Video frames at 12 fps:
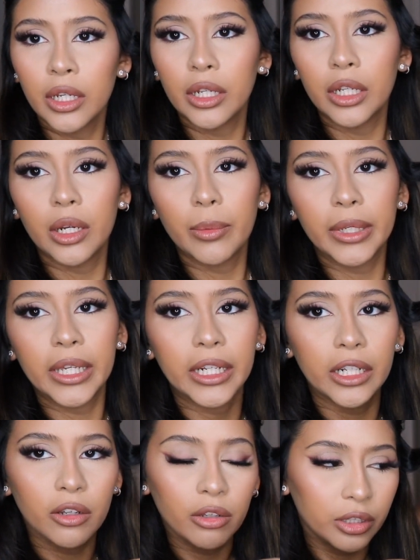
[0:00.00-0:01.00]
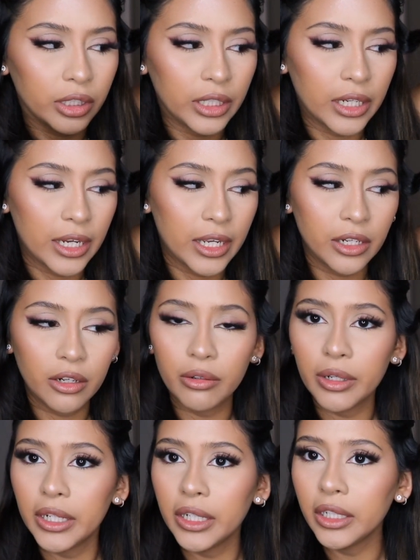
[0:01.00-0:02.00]
Then I'm getting on the end
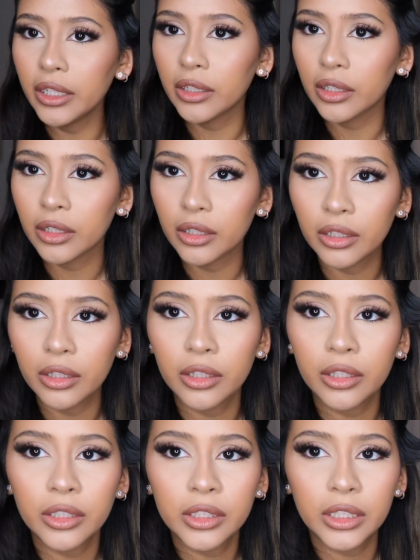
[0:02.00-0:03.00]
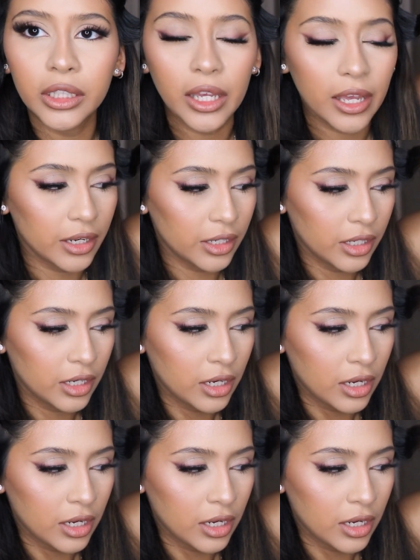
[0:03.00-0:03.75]
already. See the end?